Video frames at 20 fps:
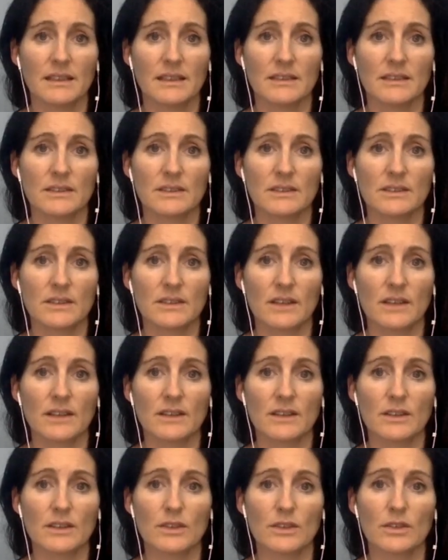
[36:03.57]
So start
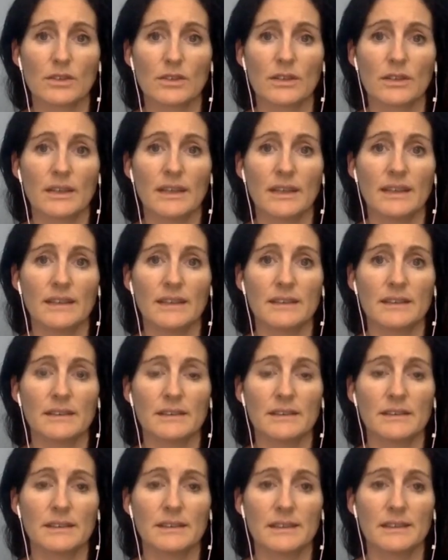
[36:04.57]
to create
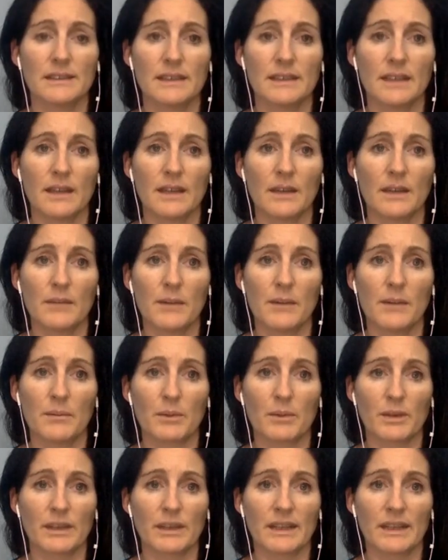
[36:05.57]
a
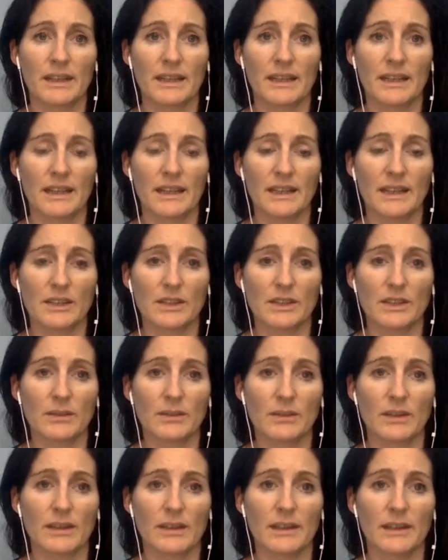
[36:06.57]
memory, a connection
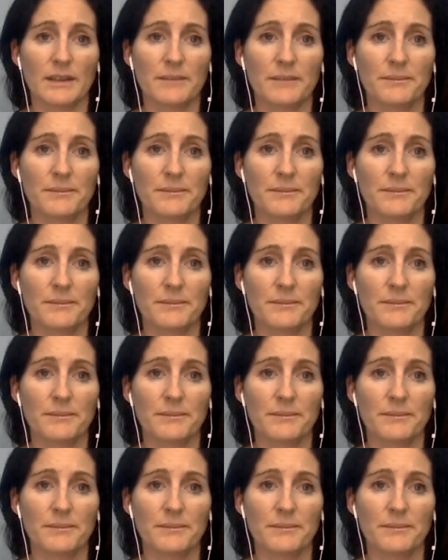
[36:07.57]
with it.